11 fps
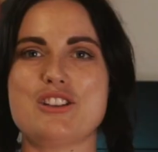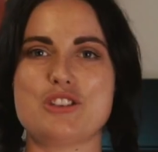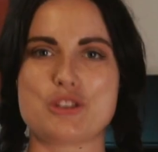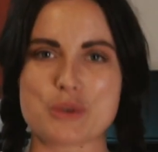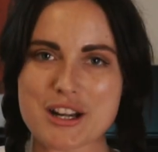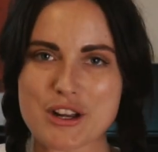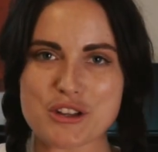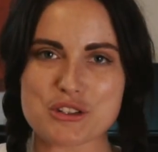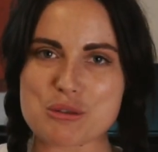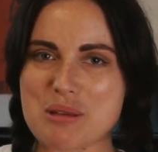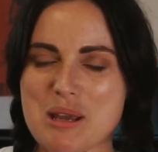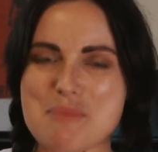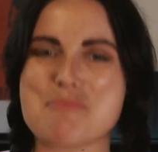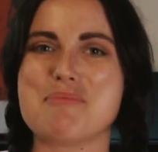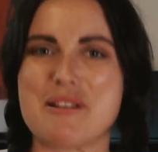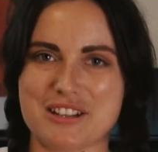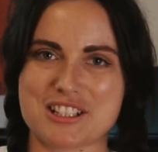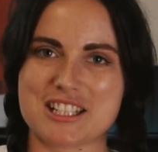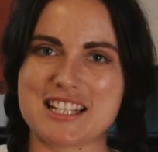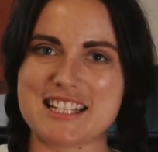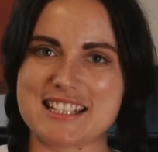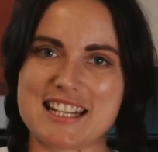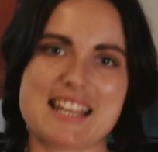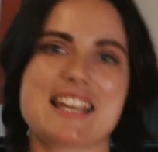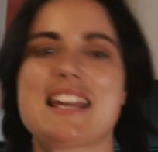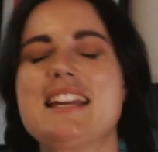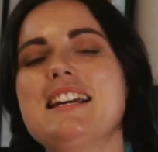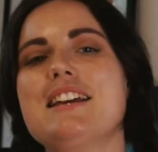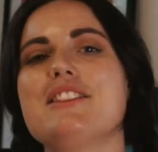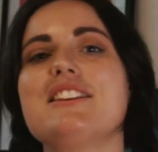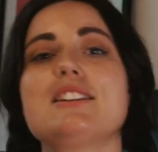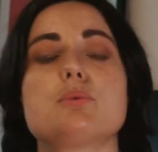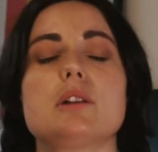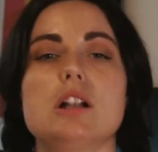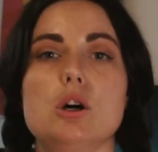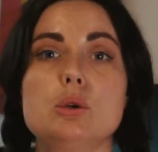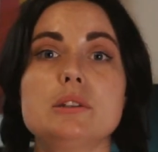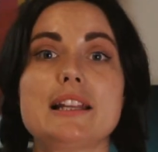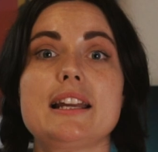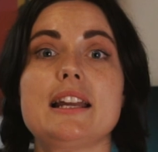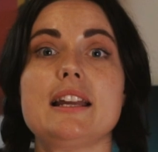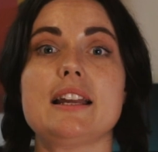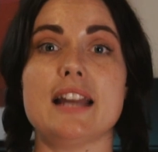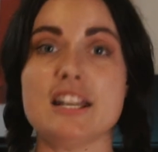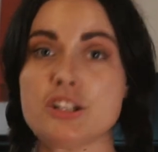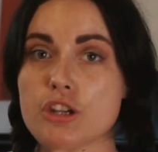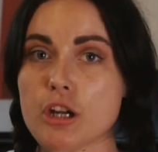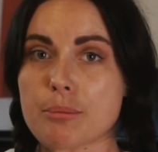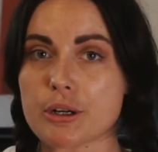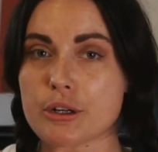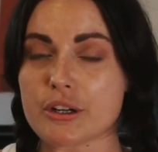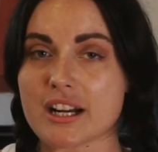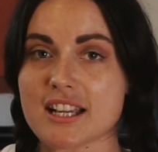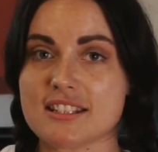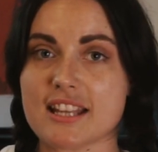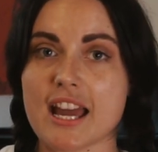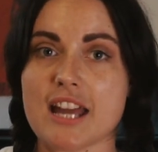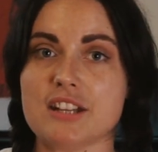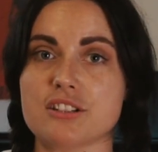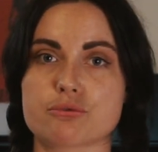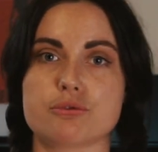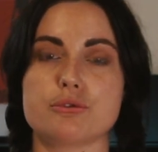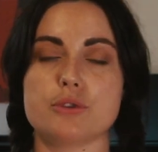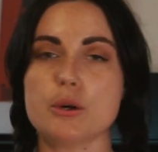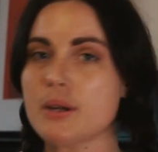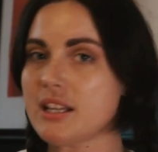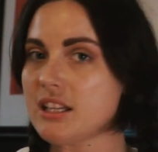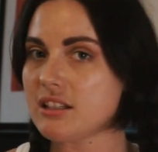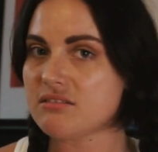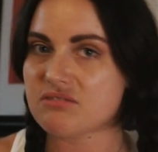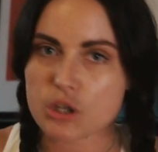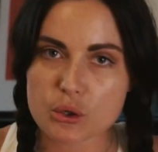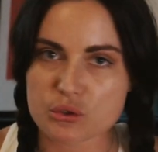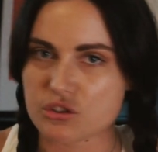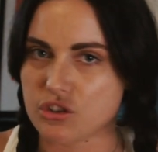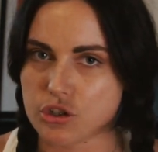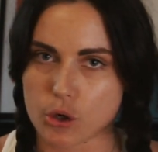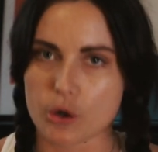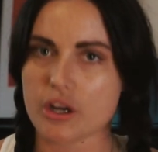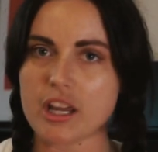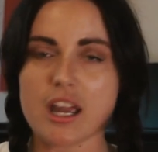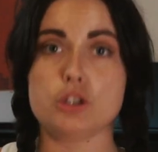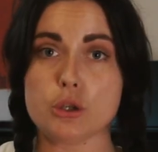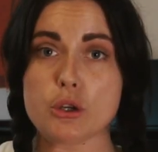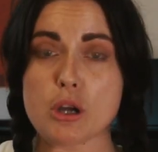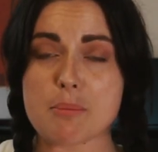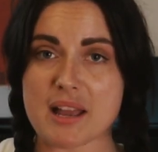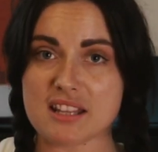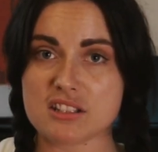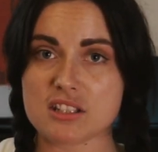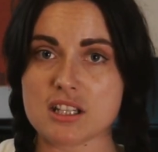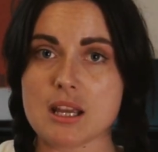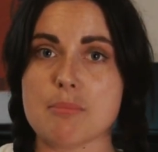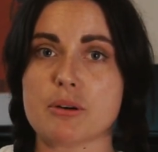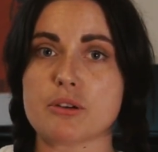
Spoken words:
Try not to be perfectionistic. This will only hinder your progress and ruin your joy. Do your best, but